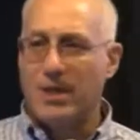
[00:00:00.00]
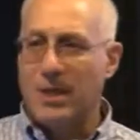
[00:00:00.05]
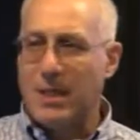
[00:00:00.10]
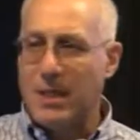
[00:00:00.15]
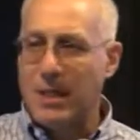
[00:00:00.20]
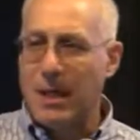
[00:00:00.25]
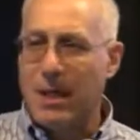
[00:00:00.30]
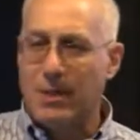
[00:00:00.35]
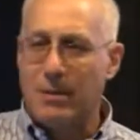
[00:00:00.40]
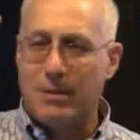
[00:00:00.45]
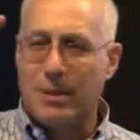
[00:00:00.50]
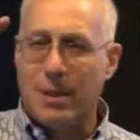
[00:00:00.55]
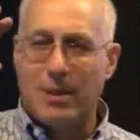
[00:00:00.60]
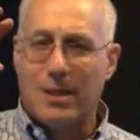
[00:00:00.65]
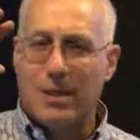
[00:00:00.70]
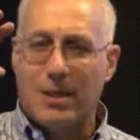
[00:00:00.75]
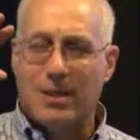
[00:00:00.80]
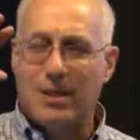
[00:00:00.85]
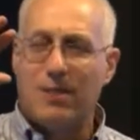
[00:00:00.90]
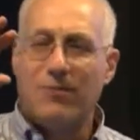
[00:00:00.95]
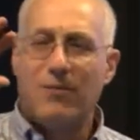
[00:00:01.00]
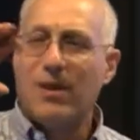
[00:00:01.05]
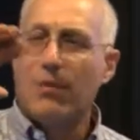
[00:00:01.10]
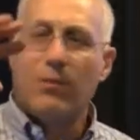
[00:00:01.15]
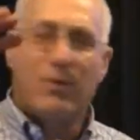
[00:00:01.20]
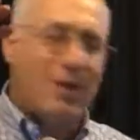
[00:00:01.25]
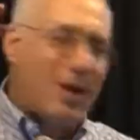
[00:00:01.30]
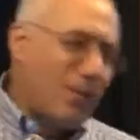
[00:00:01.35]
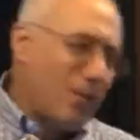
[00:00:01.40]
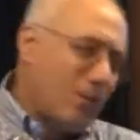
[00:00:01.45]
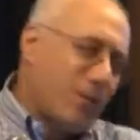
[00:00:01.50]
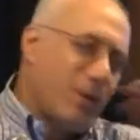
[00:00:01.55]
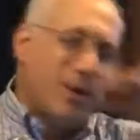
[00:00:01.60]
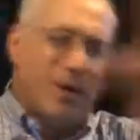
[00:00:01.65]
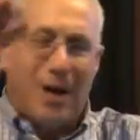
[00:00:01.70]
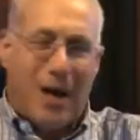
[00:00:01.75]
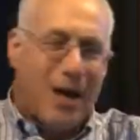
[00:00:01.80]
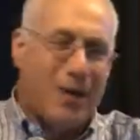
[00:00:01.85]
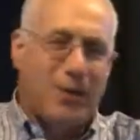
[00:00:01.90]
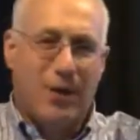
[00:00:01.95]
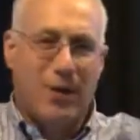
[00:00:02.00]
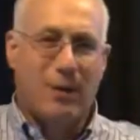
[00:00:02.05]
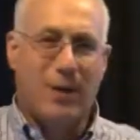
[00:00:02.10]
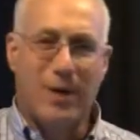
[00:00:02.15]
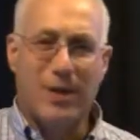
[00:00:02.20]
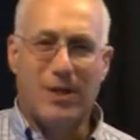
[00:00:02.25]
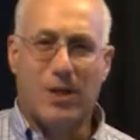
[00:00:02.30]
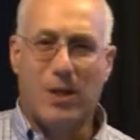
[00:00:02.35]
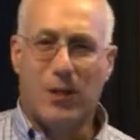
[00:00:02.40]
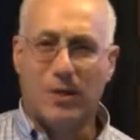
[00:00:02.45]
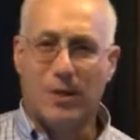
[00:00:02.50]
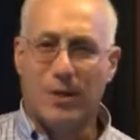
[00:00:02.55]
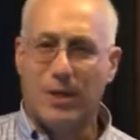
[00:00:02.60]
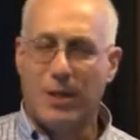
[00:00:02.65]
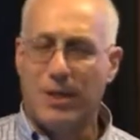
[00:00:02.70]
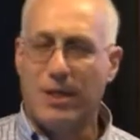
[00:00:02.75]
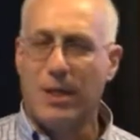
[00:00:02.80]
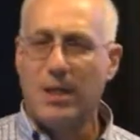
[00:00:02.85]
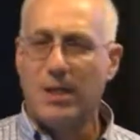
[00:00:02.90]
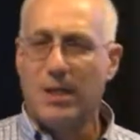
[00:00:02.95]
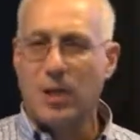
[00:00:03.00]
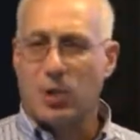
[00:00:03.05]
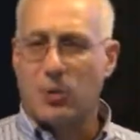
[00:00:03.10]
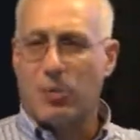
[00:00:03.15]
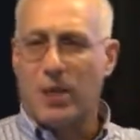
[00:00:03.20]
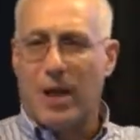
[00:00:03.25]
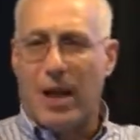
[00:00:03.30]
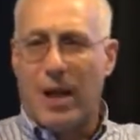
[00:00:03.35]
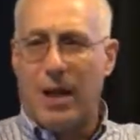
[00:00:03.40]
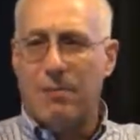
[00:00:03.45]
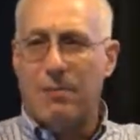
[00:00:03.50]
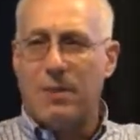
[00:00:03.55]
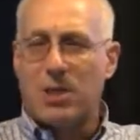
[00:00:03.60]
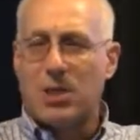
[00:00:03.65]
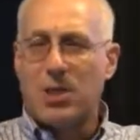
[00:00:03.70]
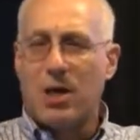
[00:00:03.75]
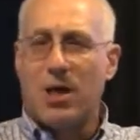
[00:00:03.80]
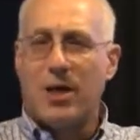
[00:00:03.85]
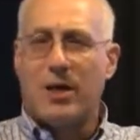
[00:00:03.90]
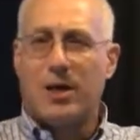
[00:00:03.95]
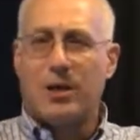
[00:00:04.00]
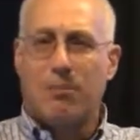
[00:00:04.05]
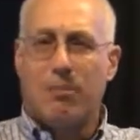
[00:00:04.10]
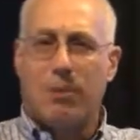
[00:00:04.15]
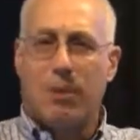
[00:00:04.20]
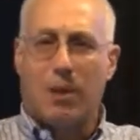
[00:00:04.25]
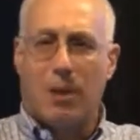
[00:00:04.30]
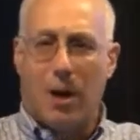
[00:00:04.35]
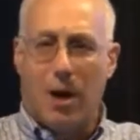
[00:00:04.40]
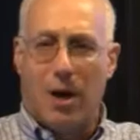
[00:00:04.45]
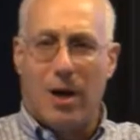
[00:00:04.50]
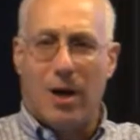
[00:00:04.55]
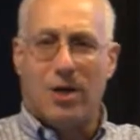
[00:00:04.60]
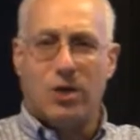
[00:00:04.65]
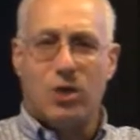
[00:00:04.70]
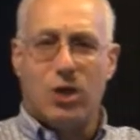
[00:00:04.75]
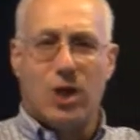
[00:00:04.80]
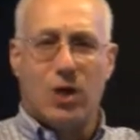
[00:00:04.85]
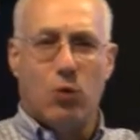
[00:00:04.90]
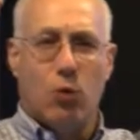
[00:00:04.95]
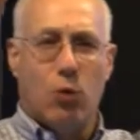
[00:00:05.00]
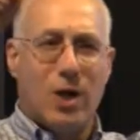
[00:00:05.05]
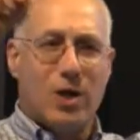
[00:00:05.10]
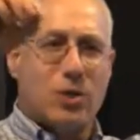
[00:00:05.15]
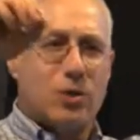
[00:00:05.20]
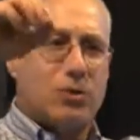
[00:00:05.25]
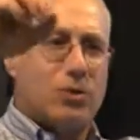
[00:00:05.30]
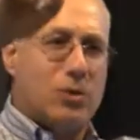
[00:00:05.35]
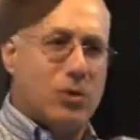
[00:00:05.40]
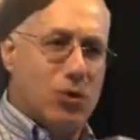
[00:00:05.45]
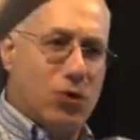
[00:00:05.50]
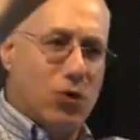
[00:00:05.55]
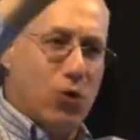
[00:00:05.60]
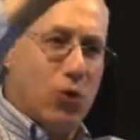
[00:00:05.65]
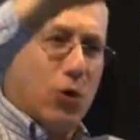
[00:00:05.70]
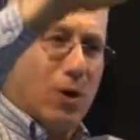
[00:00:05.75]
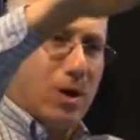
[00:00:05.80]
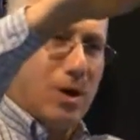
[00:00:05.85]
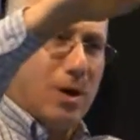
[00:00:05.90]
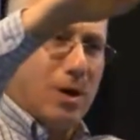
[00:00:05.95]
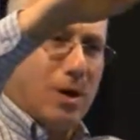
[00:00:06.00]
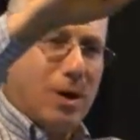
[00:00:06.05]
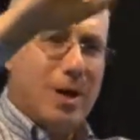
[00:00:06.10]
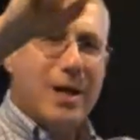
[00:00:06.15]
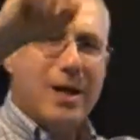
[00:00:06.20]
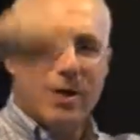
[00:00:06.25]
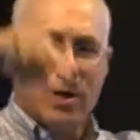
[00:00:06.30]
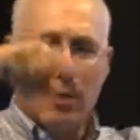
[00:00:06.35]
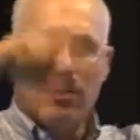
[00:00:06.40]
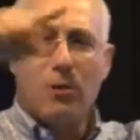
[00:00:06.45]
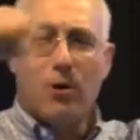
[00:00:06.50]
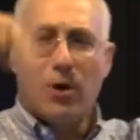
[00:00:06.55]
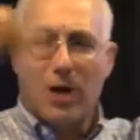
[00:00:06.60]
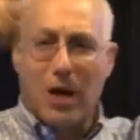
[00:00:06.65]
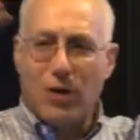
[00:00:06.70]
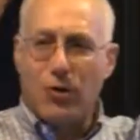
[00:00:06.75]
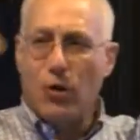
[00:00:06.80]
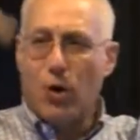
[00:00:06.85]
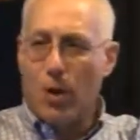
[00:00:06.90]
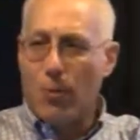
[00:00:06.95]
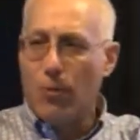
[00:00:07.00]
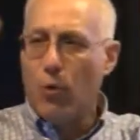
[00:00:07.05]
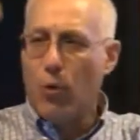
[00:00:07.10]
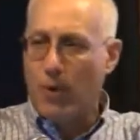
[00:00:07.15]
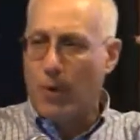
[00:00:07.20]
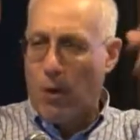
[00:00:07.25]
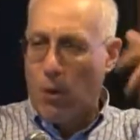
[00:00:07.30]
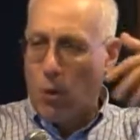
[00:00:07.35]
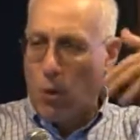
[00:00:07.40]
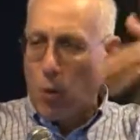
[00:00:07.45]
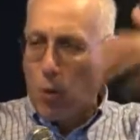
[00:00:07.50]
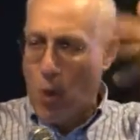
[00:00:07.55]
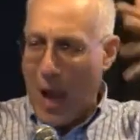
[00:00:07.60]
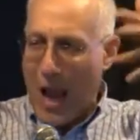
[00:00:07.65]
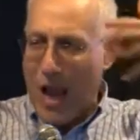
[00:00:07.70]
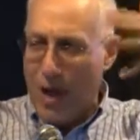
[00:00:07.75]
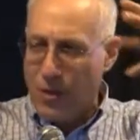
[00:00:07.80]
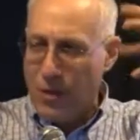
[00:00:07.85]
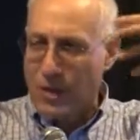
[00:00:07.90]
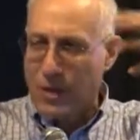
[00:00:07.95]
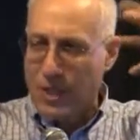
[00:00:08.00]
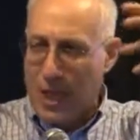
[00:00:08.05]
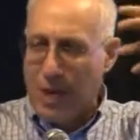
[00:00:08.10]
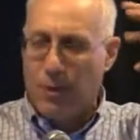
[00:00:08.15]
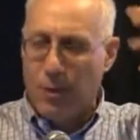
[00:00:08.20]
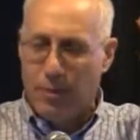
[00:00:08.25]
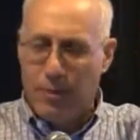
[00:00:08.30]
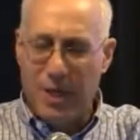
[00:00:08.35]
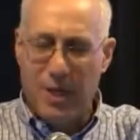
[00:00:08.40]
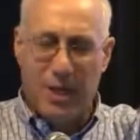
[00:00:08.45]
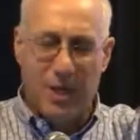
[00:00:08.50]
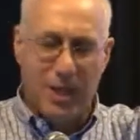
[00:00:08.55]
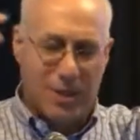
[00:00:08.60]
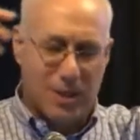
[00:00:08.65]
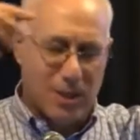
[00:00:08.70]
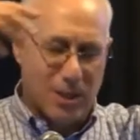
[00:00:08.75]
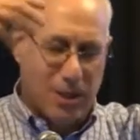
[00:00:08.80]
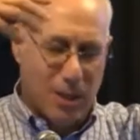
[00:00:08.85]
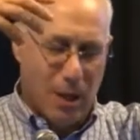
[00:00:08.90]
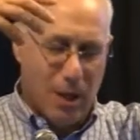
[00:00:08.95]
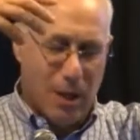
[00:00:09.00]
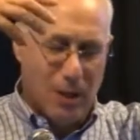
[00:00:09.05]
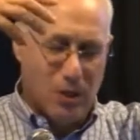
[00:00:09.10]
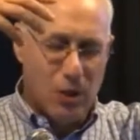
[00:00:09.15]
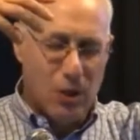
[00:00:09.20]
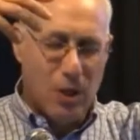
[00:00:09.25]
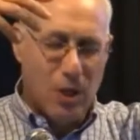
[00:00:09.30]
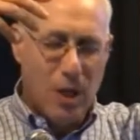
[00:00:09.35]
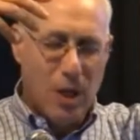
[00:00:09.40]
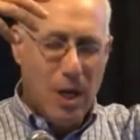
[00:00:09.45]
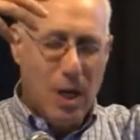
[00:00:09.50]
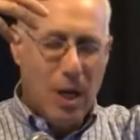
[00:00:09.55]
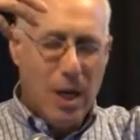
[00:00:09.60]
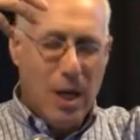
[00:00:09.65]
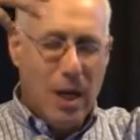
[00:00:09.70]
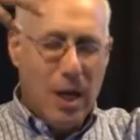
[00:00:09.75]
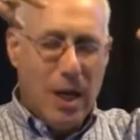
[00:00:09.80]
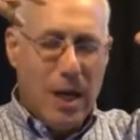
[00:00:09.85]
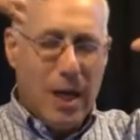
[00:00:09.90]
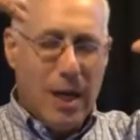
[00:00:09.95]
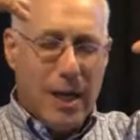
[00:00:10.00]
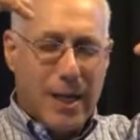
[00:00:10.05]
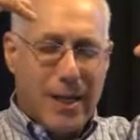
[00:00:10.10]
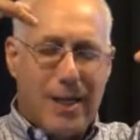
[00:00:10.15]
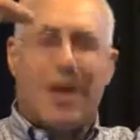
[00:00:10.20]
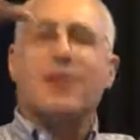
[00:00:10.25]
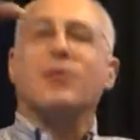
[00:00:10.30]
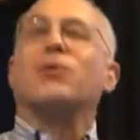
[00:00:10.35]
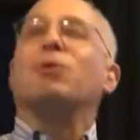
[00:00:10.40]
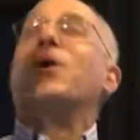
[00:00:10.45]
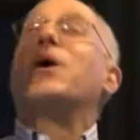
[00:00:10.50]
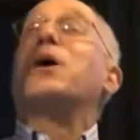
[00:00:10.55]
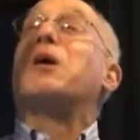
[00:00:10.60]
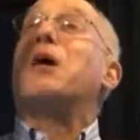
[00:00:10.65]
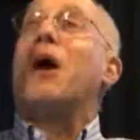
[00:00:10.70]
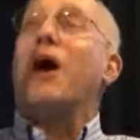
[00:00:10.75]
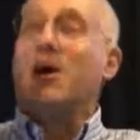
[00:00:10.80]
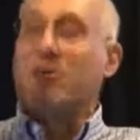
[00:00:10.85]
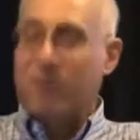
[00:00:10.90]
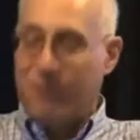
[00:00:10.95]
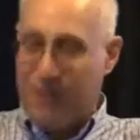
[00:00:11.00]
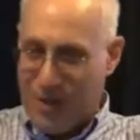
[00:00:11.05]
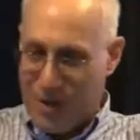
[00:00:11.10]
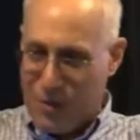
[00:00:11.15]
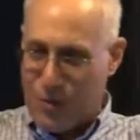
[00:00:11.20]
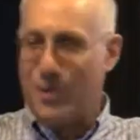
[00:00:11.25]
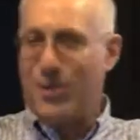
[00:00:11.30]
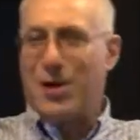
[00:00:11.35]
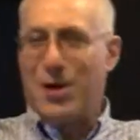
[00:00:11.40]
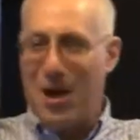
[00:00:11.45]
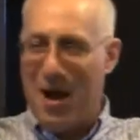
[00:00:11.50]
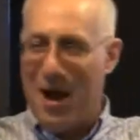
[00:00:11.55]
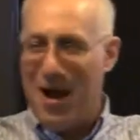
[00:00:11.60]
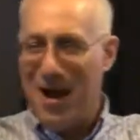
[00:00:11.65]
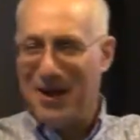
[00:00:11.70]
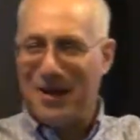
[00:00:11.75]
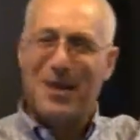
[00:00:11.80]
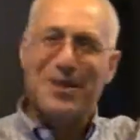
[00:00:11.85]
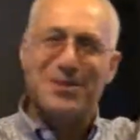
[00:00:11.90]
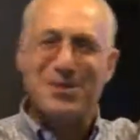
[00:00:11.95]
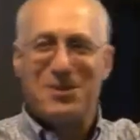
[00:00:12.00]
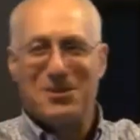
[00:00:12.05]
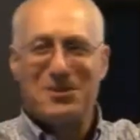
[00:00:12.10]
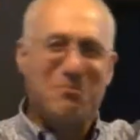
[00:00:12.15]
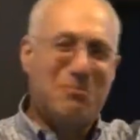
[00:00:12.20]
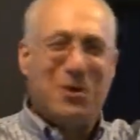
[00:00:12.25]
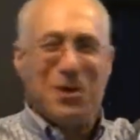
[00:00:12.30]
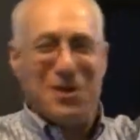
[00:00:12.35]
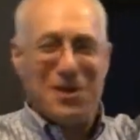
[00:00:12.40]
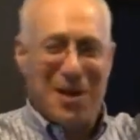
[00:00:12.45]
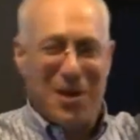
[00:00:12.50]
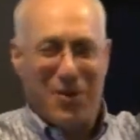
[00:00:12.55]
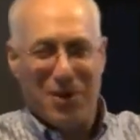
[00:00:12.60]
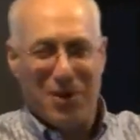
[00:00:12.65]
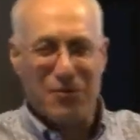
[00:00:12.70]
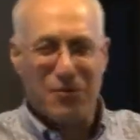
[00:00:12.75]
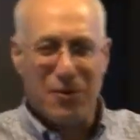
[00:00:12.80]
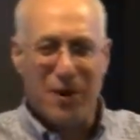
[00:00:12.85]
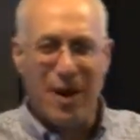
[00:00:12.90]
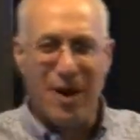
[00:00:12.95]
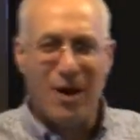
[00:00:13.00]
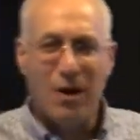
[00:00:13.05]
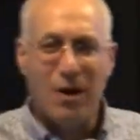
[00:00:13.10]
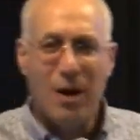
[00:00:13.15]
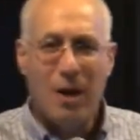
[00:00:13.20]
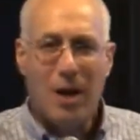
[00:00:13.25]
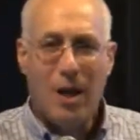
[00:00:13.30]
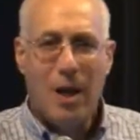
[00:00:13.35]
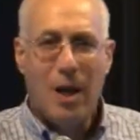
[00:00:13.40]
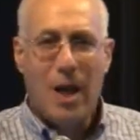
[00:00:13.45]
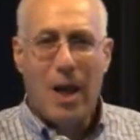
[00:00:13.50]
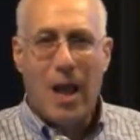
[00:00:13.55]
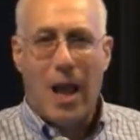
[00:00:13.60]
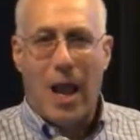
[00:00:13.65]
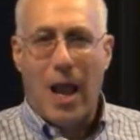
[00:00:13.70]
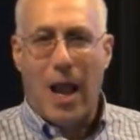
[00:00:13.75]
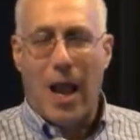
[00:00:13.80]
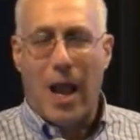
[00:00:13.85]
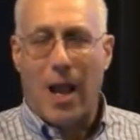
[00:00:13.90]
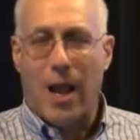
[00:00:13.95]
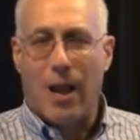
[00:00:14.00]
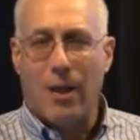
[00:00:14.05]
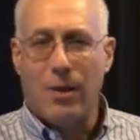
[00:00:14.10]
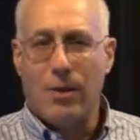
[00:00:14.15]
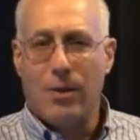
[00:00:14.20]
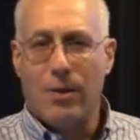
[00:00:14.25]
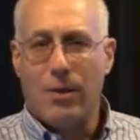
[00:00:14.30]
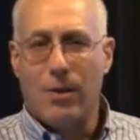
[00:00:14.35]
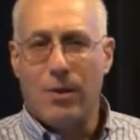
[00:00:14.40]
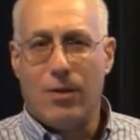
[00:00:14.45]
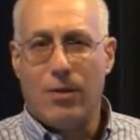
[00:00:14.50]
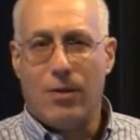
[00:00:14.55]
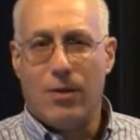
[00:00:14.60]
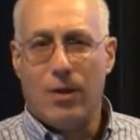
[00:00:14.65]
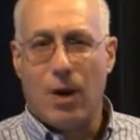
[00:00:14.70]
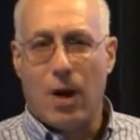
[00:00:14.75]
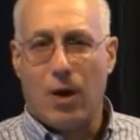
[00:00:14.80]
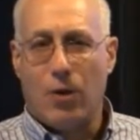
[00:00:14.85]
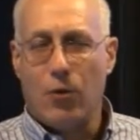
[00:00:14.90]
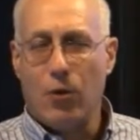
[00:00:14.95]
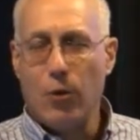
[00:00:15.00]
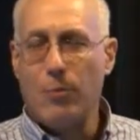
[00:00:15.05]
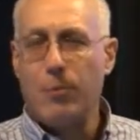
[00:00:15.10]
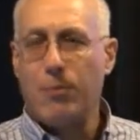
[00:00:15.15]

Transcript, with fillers: it, it. It's an event, I don't think we need to go into the details, but a Masonic lodge in Western New York. In the book, I talk more about how this came to be at this lodge. Got into a conflict with a guy, I'll just put it that way for now. And a group of